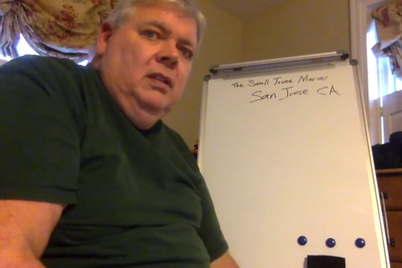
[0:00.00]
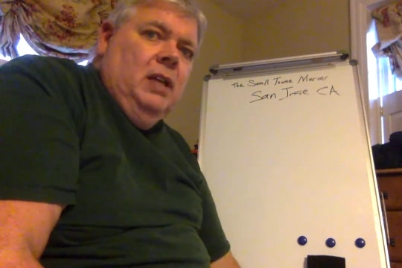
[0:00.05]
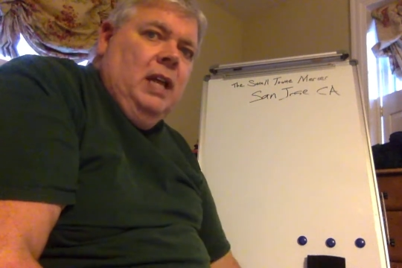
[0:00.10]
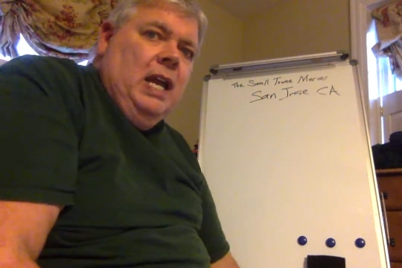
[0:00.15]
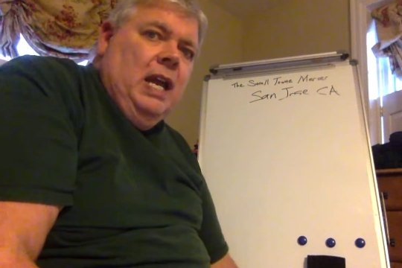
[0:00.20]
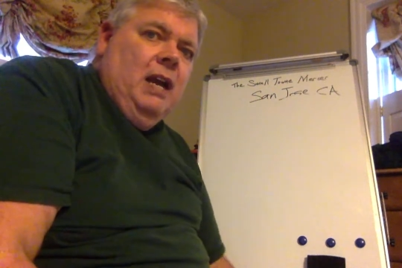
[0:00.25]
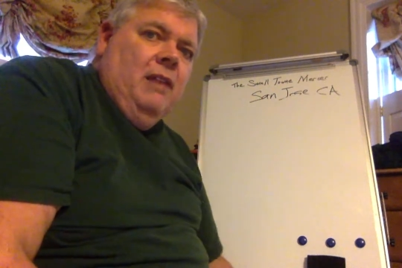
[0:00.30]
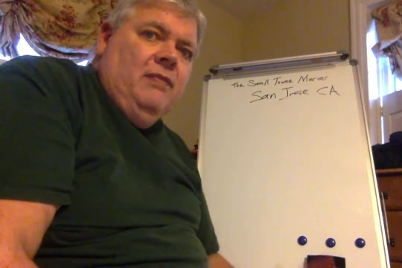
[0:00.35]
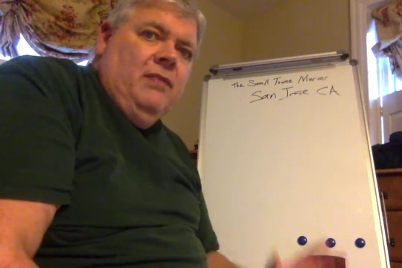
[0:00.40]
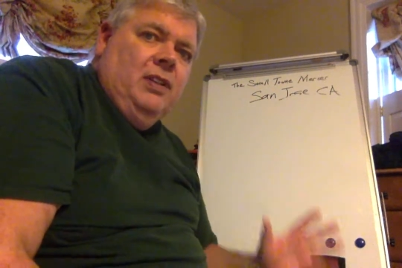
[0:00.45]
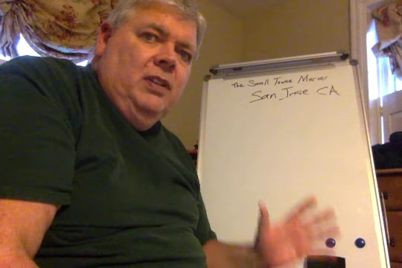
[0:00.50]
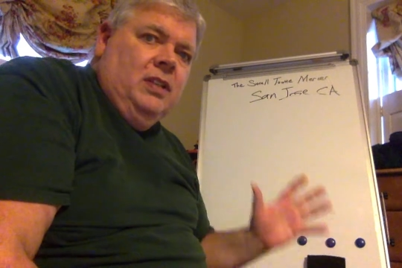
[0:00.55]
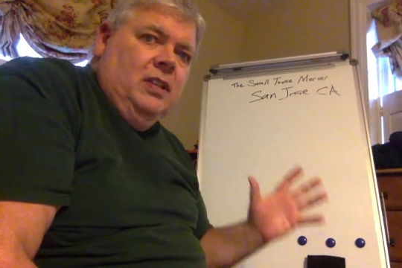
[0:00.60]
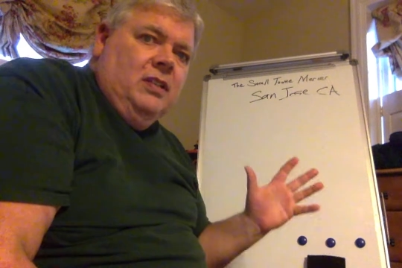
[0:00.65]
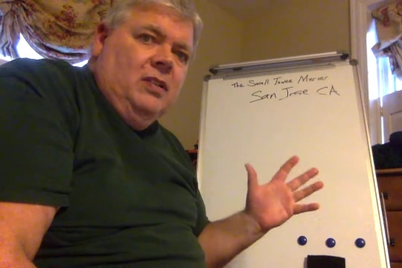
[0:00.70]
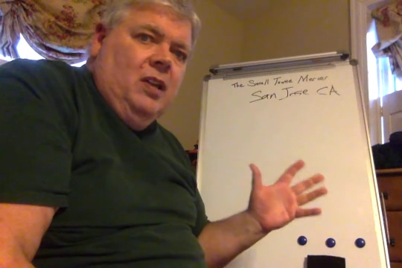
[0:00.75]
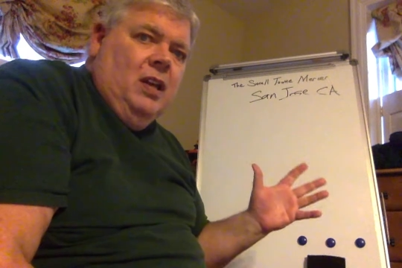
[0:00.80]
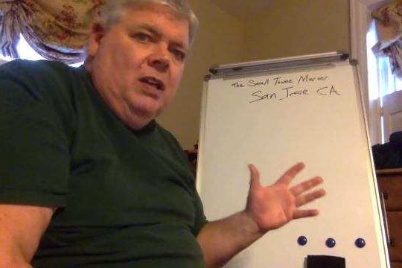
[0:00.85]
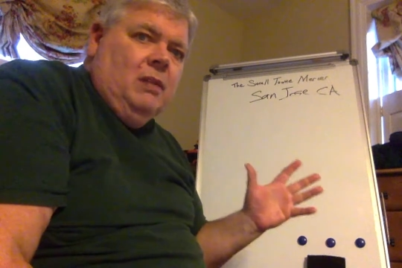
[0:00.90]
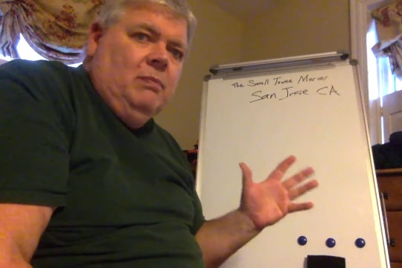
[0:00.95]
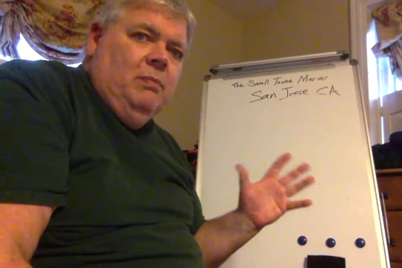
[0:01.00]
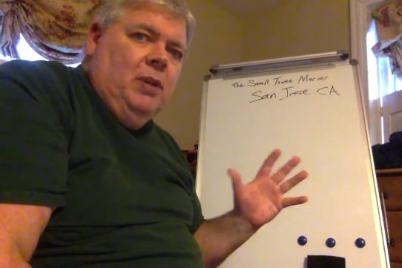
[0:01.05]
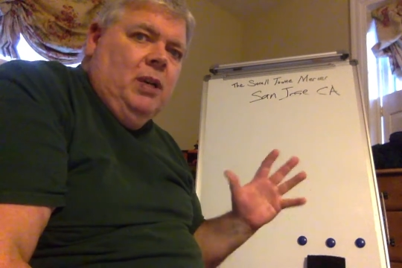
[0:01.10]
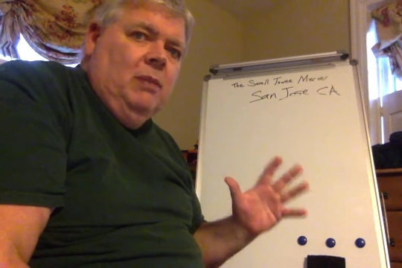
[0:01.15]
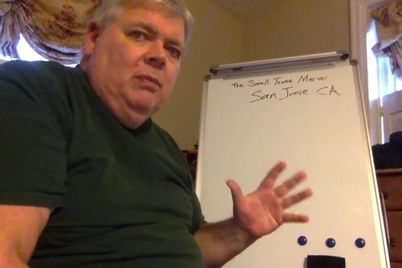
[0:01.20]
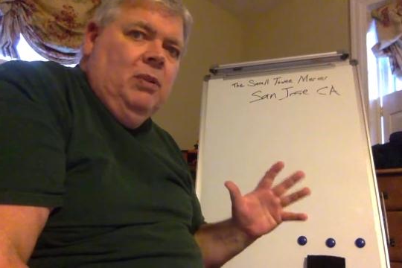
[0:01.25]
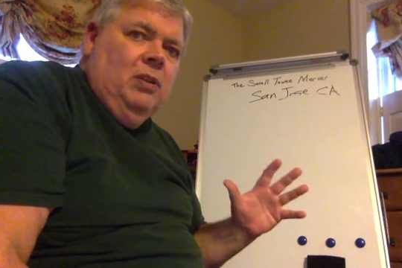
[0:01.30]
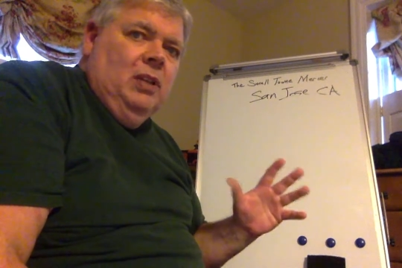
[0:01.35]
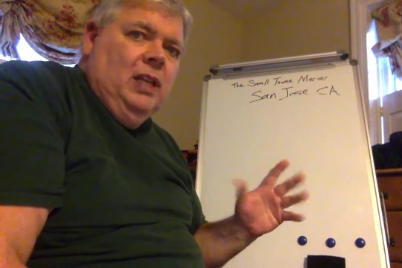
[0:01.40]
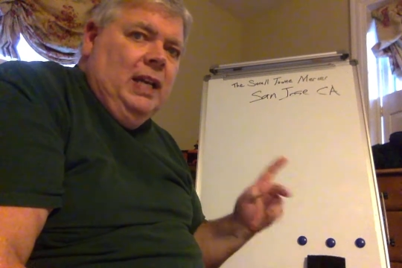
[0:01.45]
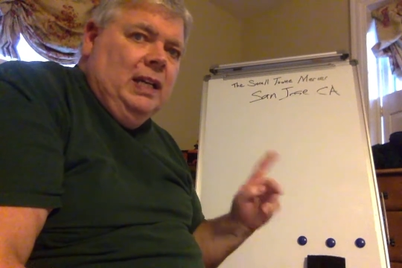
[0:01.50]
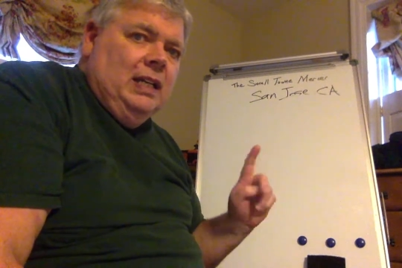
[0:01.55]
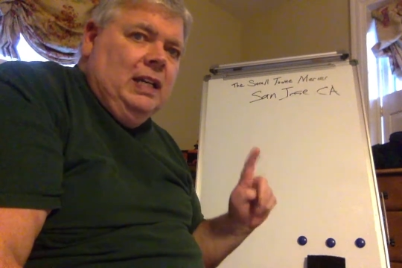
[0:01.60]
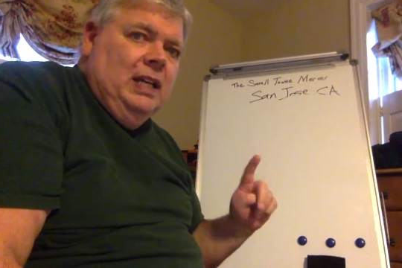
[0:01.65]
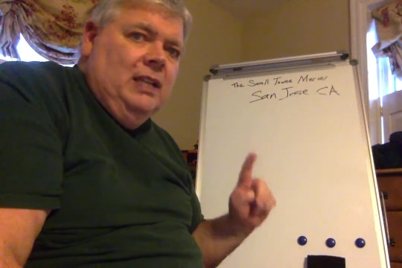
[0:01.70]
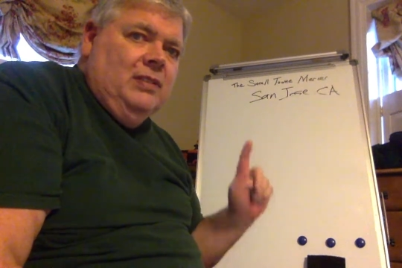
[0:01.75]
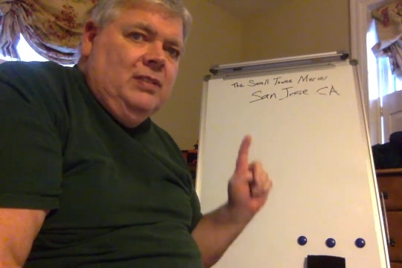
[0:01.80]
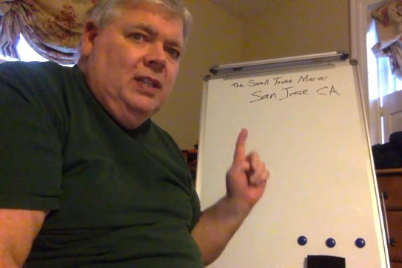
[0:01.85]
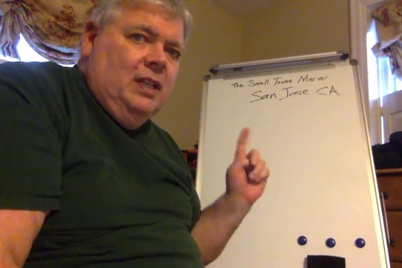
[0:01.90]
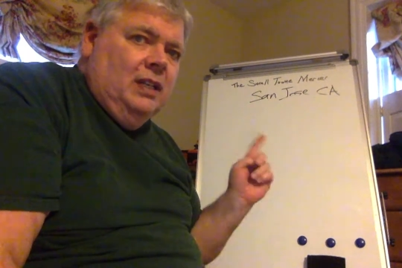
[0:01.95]
after the tech bubble, like I
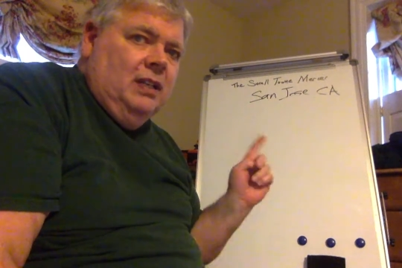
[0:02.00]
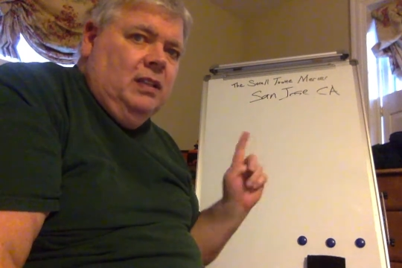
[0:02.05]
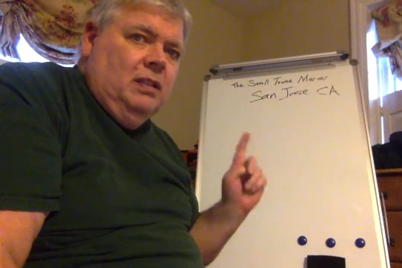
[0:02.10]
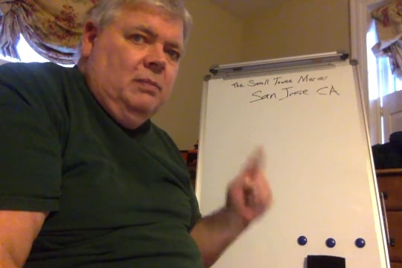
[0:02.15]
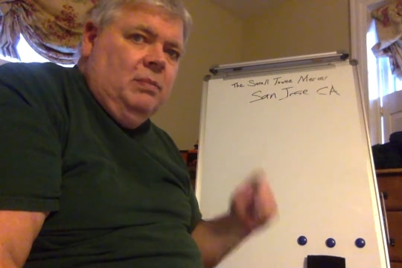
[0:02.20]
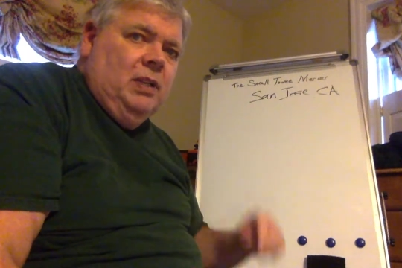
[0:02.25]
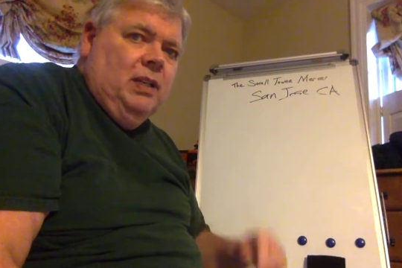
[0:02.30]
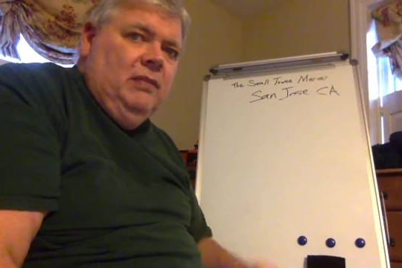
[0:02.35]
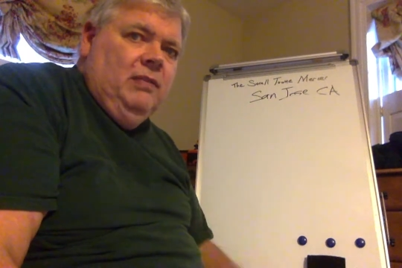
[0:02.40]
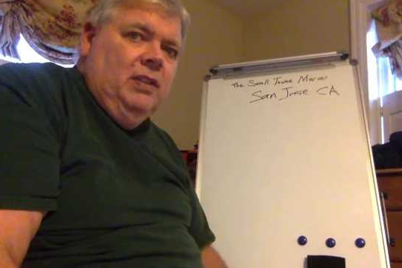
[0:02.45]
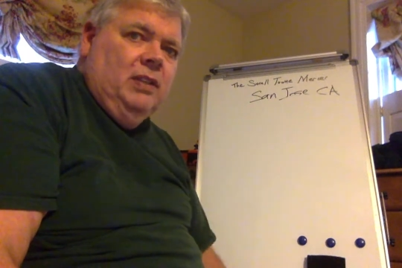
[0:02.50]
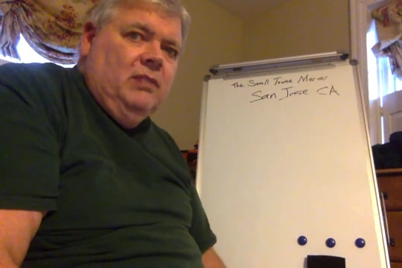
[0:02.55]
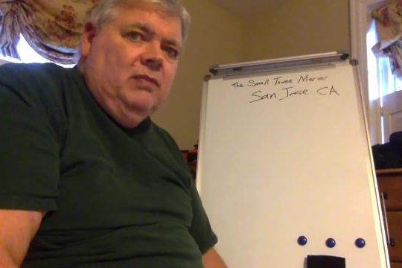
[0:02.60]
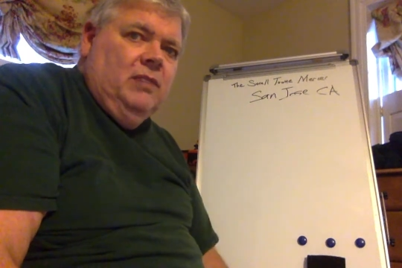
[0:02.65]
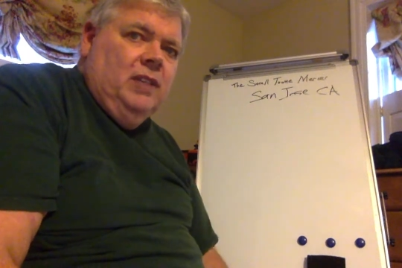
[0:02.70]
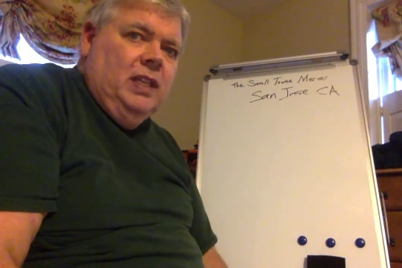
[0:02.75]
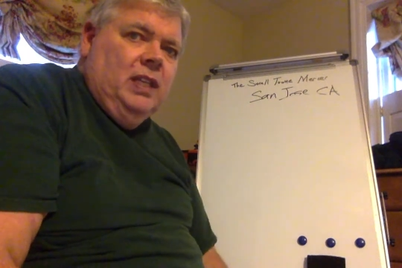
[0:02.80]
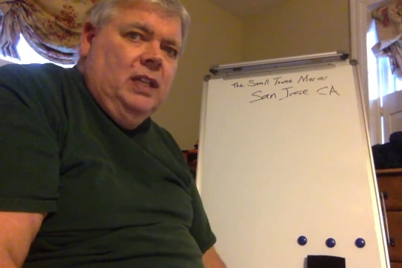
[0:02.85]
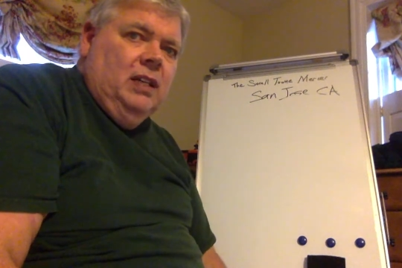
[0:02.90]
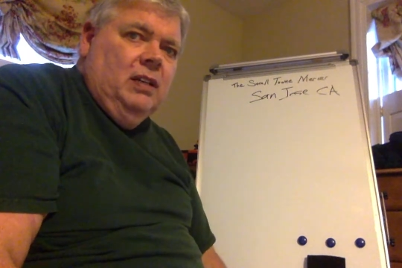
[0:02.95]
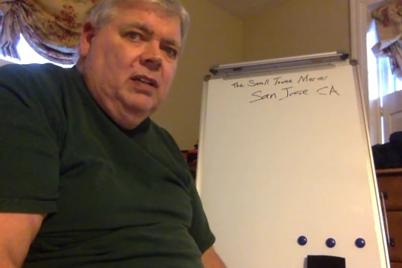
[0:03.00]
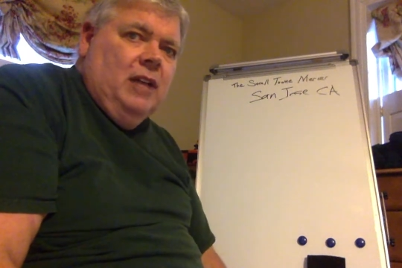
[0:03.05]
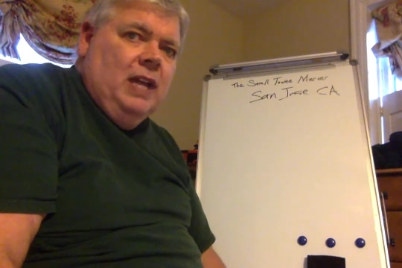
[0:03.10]
said in the previous video,